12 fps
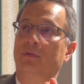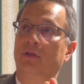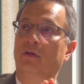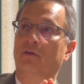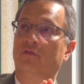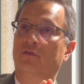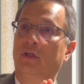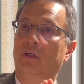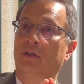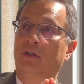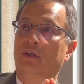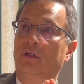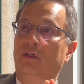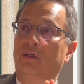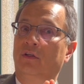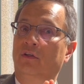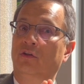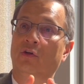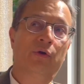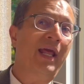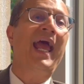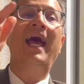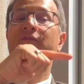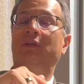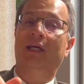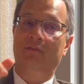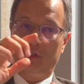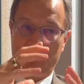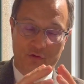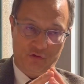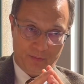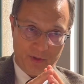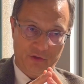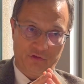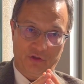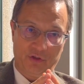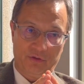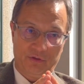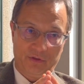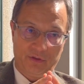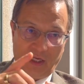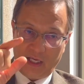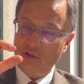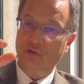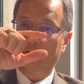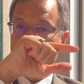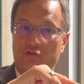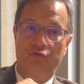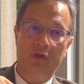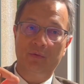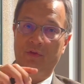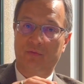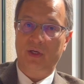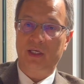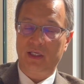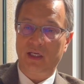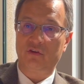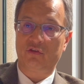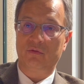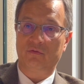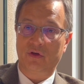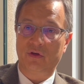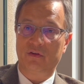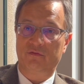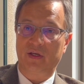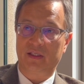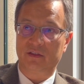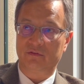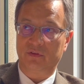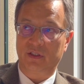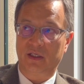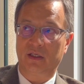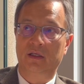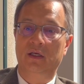of you don't have to have a huge margin and you can treat with radiation very effectively.